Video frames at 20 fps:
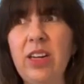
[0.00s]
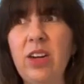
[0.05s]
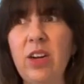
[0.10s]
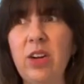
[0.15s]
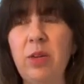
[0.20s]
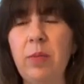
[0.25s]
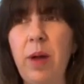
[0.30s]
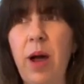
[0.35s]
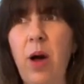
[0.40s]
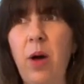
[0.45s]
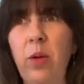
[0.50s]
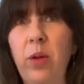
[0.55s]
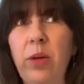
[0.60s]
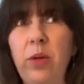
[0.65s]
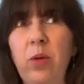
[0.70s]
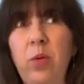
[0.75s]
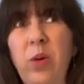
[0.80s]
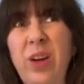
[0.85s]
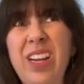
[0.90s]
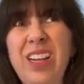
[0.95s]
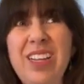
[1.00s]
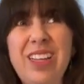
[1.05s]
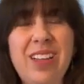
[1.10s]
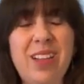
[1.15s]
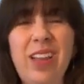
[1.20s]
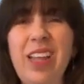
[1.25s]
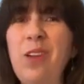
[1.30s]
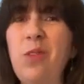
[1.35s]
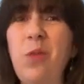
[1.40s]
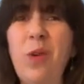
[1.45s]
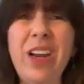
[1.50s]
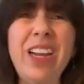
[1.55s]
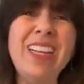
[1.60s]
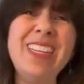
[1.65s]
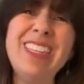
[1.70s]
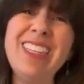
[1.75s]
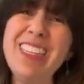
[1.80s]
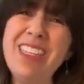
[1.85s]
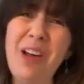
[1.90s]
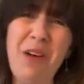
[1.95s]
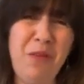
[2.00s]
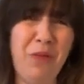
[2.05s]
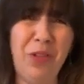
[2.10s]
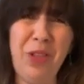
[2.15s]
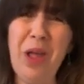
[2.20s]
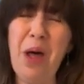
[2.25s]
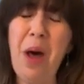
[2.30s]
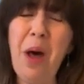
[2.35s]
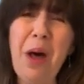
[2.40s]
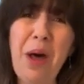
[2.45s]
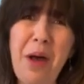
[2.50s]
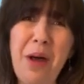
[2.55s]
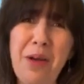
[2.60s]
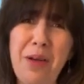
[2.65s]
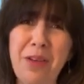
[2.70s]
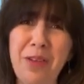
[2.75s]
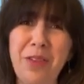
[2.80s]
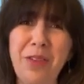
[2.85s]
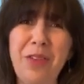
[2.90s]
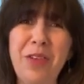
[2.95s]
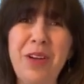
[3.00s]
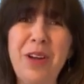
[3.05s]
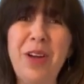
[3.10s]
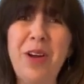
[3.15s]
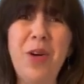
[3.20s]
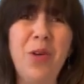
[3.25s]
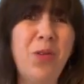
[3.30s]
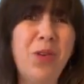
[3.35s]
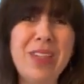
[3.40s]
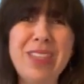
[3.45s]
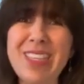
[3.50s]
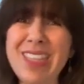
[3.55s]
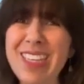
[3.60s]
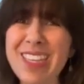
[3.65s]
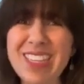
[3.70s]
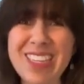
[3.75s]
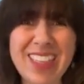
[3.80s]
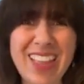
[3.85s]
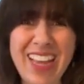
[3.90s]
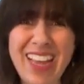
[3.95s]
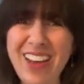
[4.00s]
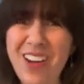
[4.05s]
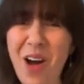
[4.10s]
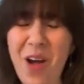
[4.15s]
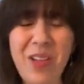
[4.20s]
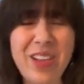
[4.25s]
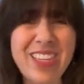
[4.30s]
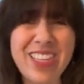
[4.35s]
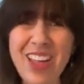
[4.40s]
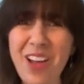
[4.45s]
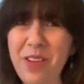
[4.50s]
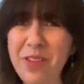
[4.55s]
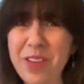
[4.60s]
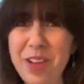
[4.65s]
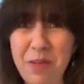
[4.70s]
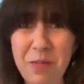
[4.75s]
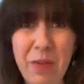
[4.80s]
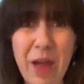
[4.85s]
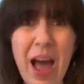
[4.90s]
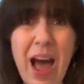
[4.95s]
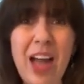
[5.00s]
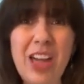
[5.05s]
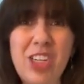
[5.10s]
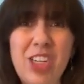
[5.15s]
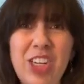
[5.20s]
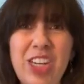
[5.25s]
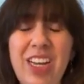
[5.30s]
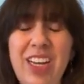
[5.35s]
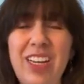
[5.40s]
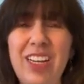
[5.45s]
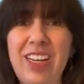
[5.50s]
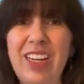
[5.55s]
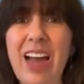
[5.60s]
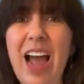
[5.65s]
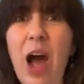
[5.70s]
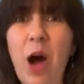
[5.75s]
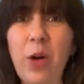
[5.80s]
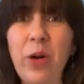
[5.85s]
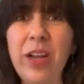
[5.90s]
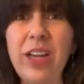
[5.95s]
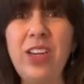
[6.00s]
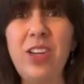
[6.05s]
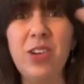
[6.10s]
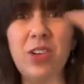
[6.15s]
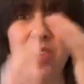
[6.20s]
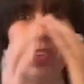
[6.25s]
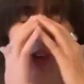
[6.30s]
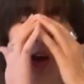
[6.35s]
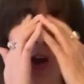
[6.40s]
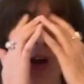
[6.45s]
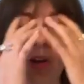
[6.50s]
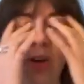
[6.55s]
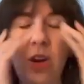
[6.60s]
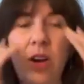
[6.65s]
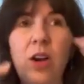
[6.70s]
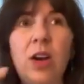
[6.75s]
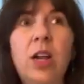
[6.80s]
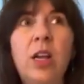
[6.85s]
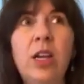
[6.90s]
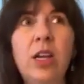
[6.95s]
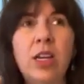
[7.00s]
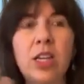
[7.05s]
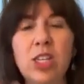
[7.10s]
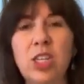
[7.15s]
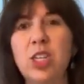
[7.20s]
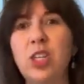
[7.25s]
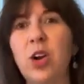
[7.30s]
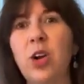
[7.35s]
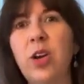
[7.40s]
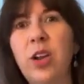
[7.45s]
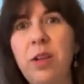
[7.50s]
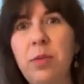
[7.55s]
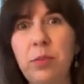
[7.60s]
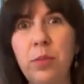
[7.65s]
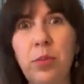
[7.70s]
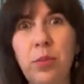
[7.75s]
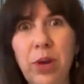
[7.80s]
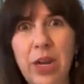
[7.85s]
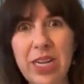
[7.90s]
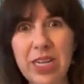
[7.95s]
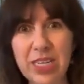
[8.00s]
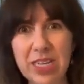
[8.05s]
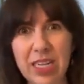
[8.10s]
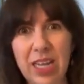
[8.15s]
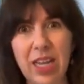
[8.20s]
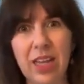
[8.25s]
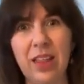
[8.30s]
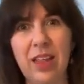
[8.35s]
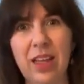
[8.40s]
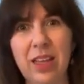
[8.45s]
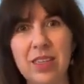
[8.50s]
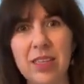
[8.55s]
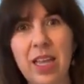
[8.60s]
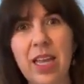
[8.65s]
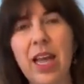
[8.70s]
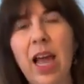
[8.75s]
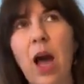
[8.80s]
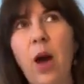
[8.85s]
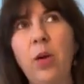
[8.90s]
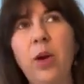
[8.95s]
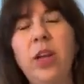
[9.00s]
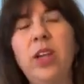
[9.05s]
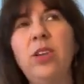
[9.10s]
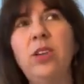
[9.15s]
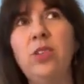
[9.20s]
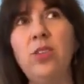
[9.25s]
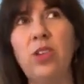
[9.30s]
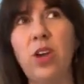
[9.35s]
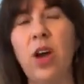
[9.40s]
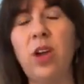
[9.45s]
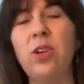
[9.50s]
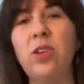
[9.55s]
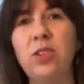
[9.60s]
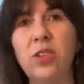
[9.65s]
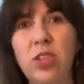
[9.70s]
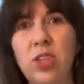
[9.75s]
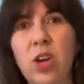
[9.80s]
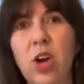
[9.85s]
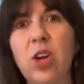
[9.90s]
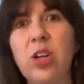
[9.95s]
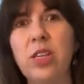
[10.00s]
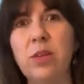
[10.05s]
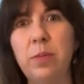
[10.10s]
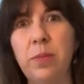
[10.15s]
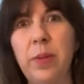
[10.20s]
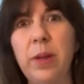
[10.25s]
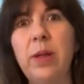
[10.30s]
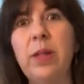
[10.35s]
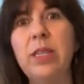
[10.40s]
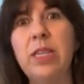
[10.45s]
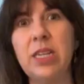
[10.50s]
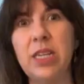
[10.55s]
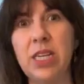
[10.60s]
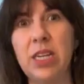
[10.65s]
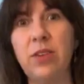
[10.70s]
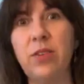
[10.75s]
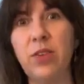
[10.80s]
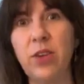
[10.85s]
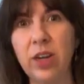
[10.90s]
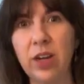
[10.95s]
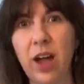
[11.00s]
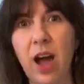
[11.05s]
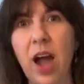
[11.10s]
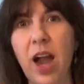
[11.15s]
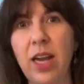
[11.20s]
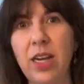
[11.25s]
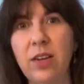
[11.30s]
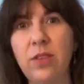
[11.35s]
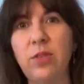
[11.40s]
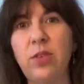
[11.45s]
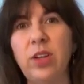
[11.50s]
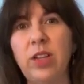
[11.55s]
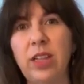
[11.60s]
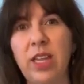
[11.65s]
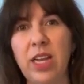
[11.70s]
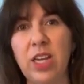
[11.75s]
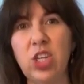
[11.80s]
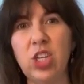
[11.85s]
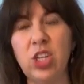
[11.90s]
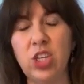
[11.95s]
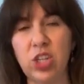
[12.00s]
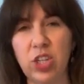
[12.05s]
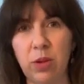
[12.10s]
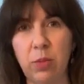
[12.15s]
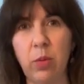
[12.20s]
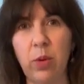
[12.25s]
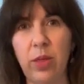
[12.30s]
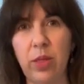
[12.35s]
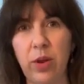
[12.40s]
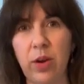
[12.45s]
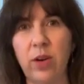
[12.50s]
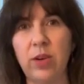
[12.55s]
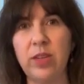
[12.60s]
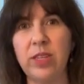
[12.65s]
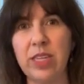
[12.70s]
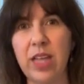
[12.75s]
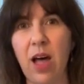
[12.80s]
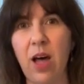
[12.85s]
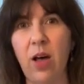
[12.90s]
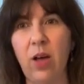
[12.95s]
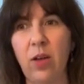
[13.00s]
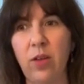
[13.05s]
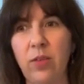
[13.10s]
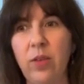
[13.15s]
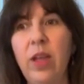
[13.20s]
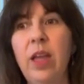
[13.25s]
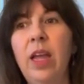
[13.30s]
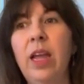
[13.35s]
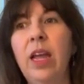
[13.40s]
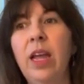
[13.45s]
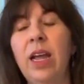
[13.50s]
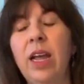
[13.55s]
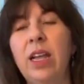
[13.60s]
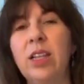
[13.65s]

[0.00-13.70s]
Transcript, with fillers: clear about what it like what is self-love? What's this thing called self-compassion and how can your daughter start embracing this? Like how can your daughter start to build a different kind of relationship with herself?